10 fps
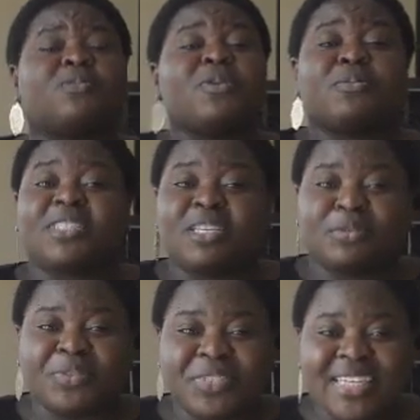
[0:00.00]
baby
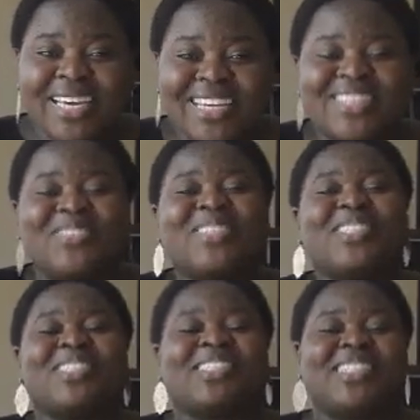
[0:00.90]
step 3, which
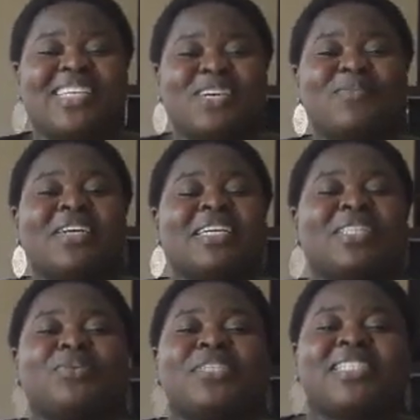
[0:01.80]
is to save
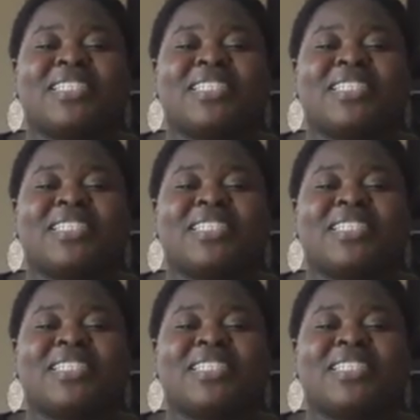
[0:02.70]
3 to